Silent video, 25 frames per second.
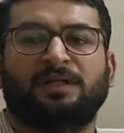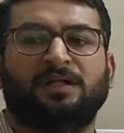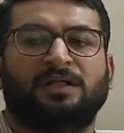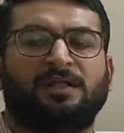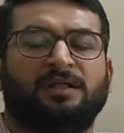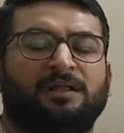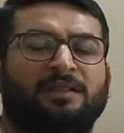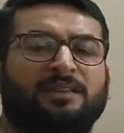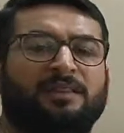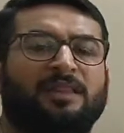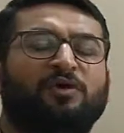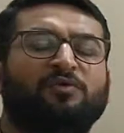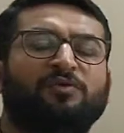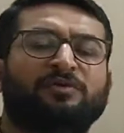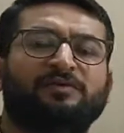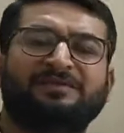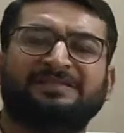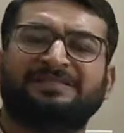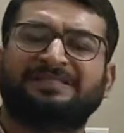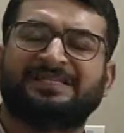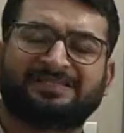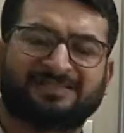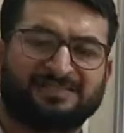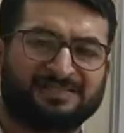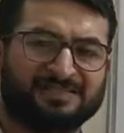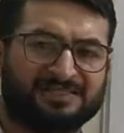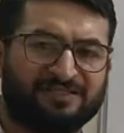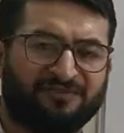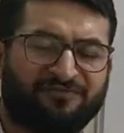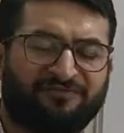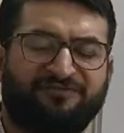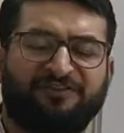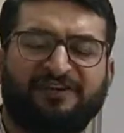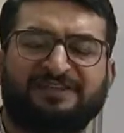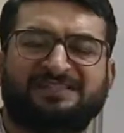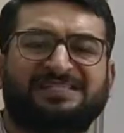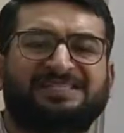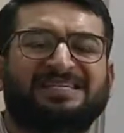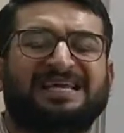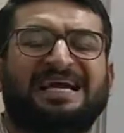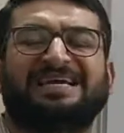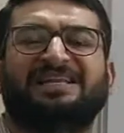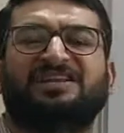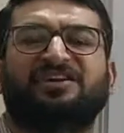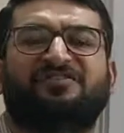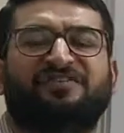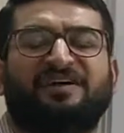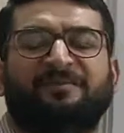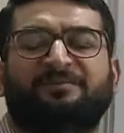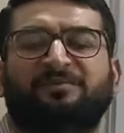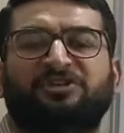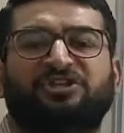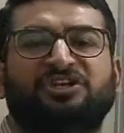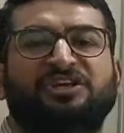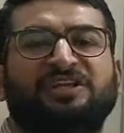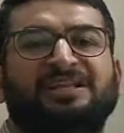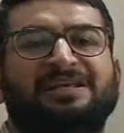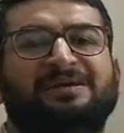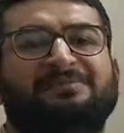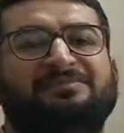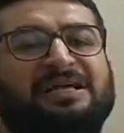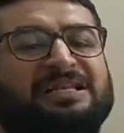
Now we will discuss the first kind of epithelium, that